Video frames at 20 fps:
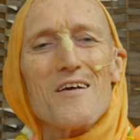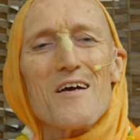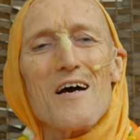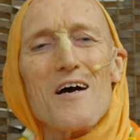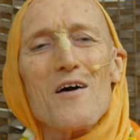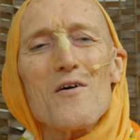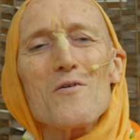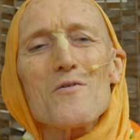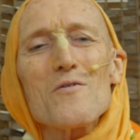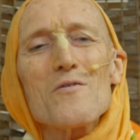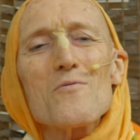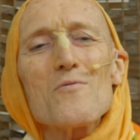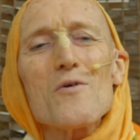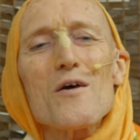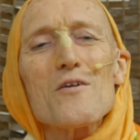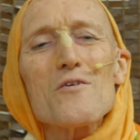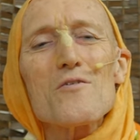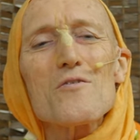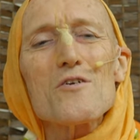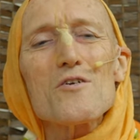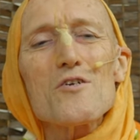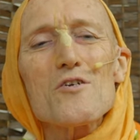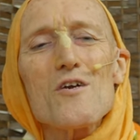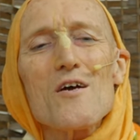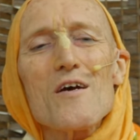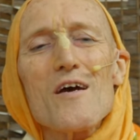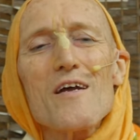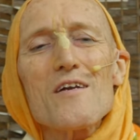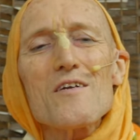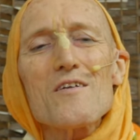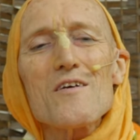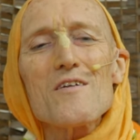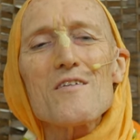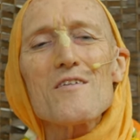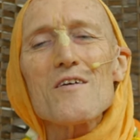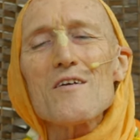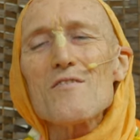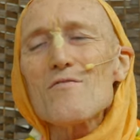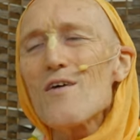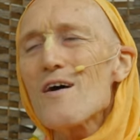How when Krishna
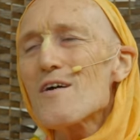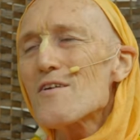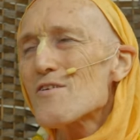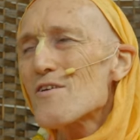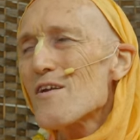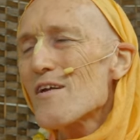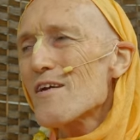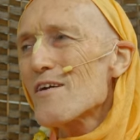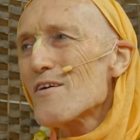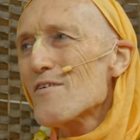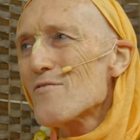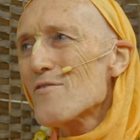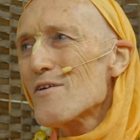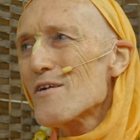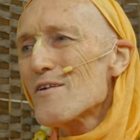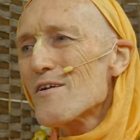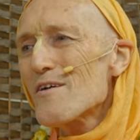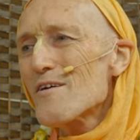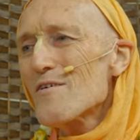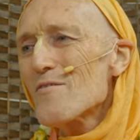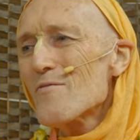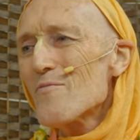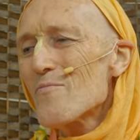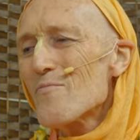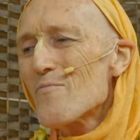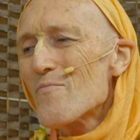entered the wrestling arena